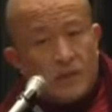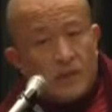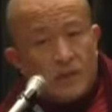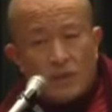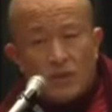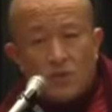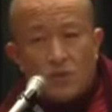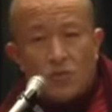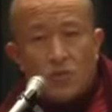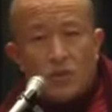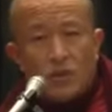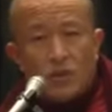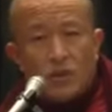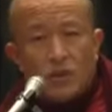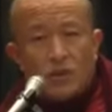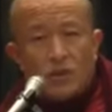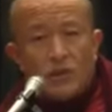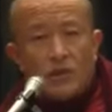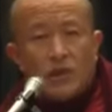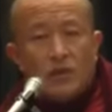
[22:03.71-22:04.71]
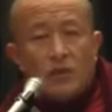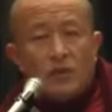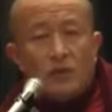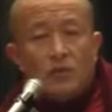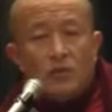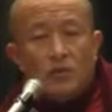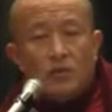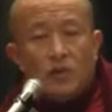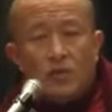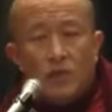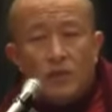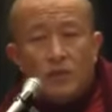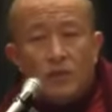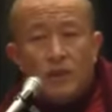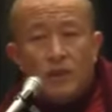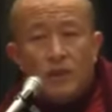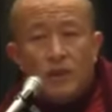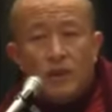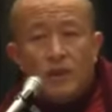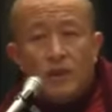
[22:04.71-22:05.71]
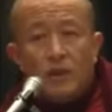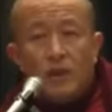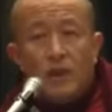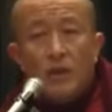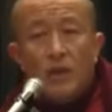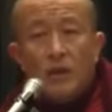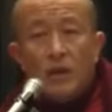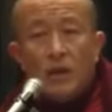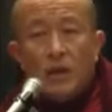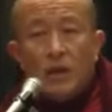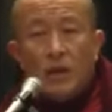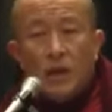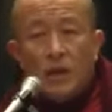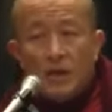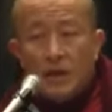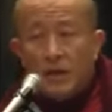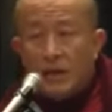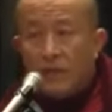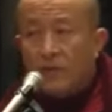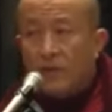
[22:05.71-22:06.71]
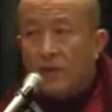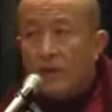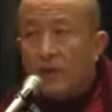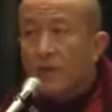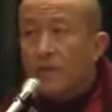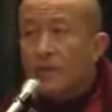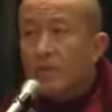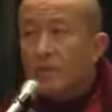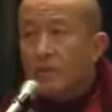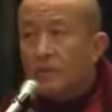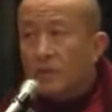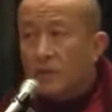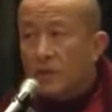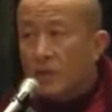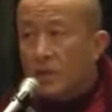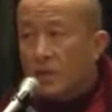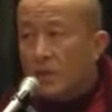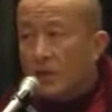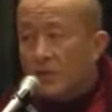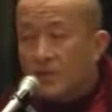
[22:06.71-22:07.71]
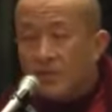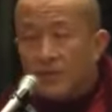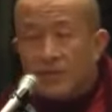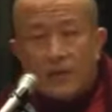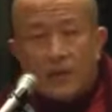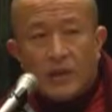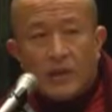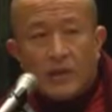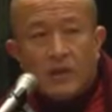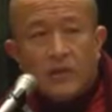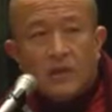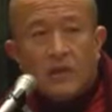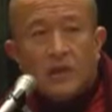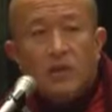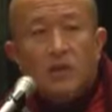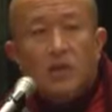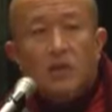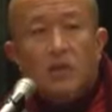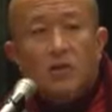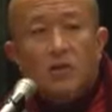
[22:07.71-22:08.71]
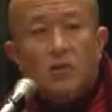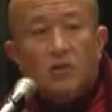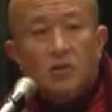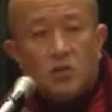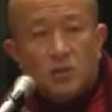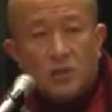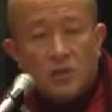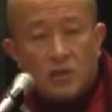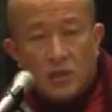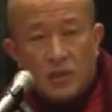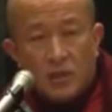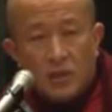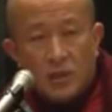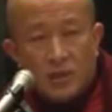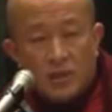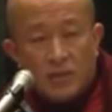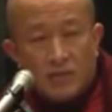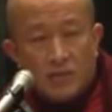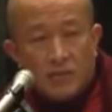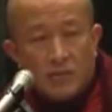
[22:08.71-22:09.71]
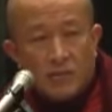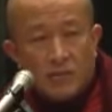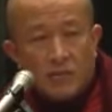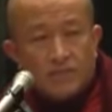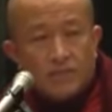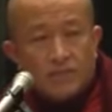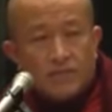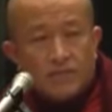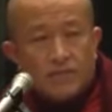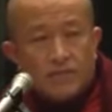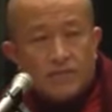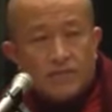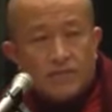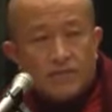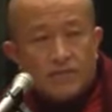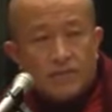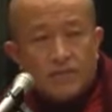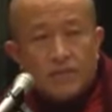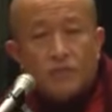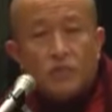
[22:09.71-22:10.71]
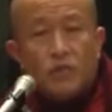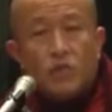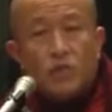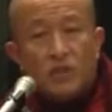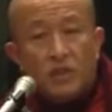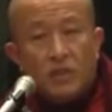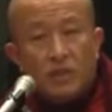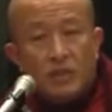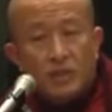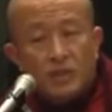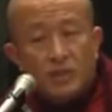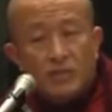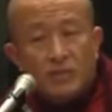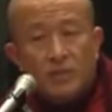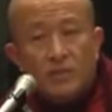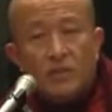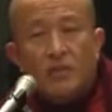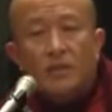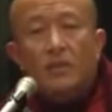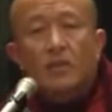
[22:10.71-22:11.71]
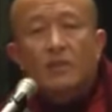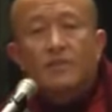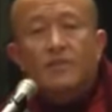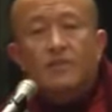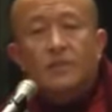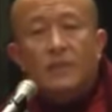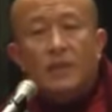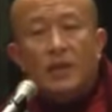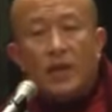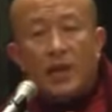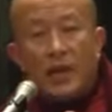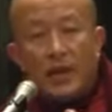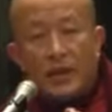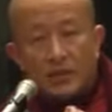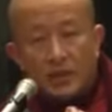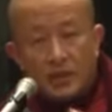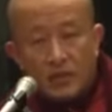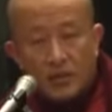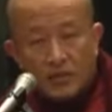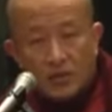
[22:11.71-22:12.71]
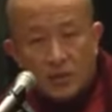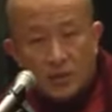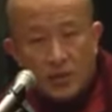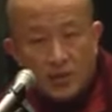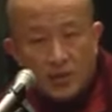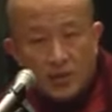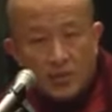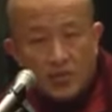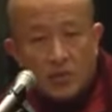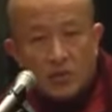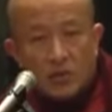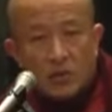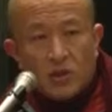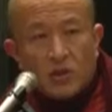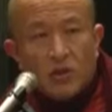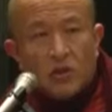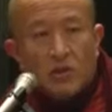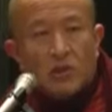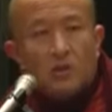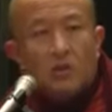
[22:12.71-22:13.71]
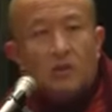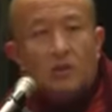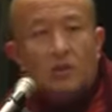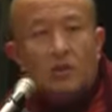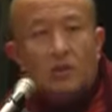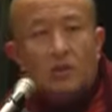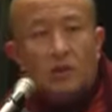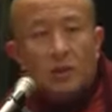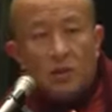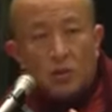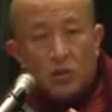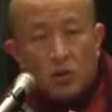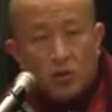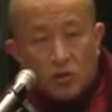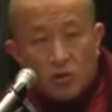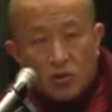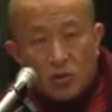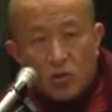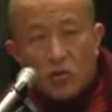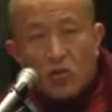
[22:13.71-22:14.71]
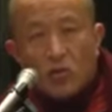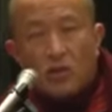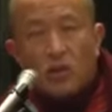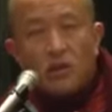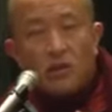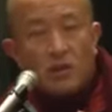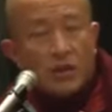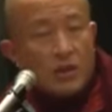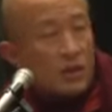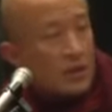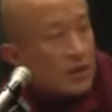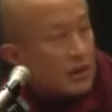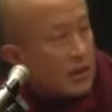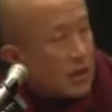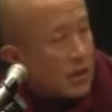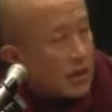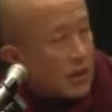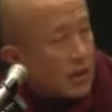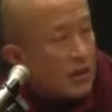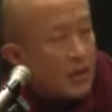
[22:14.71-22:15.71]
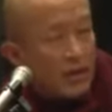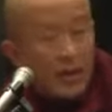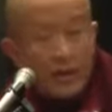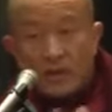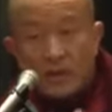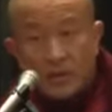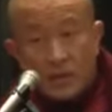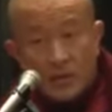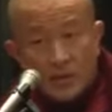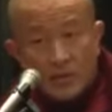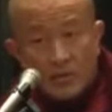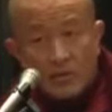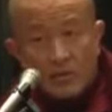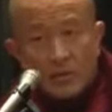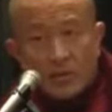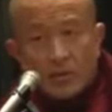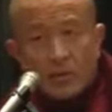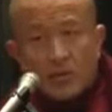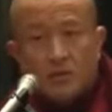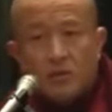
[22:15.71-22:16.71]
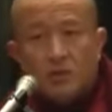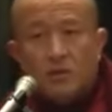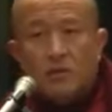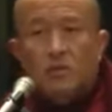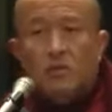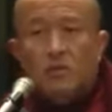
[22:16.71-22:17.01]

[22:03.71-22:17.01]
But it doesn't work like that. Probably, I have enough merit to see him, project him as Khentse Rinpoche, also as Aryatara at times.